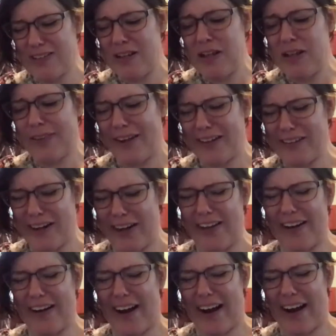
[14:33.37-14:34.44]
That's kind of
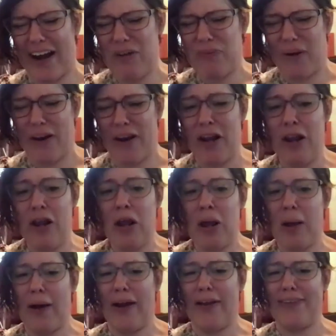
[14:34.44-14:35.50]
like I am.
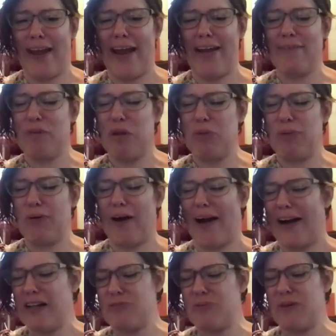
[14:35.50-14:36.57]
Like people
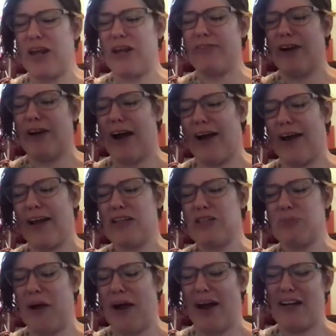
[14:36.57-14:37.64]
ask me if I like
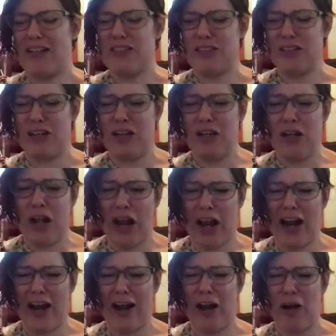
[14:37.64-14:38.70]
spaz
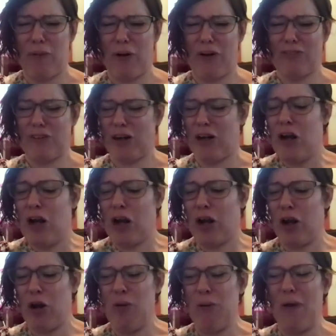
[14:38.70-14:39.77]
and or whatever.
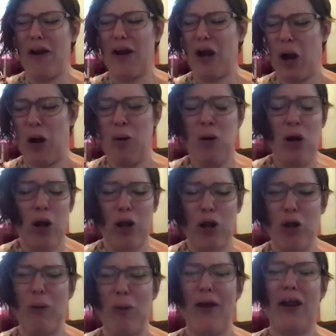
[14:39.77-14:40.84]

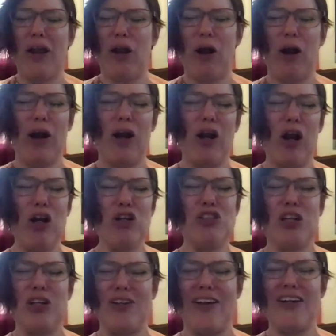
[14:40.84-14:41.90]
Your
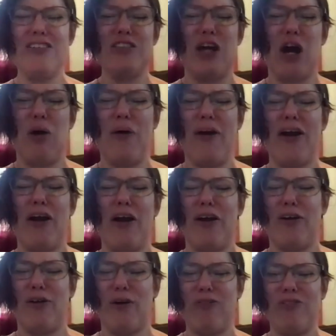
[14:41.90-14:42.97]
adrenaline's going, your
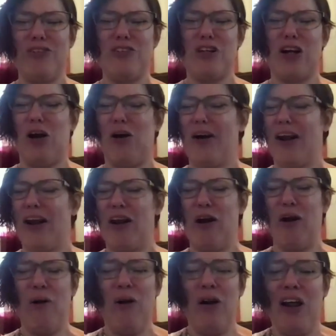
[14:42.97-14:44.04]
endorphins are going.
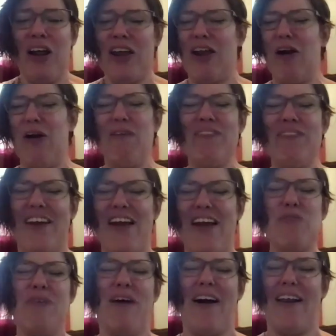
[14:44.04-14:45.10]
You don't think
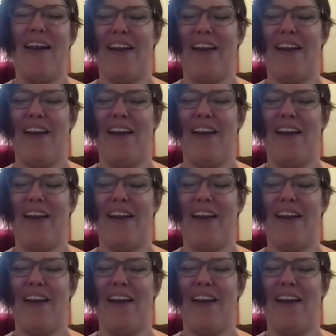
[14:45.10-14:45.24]
about it.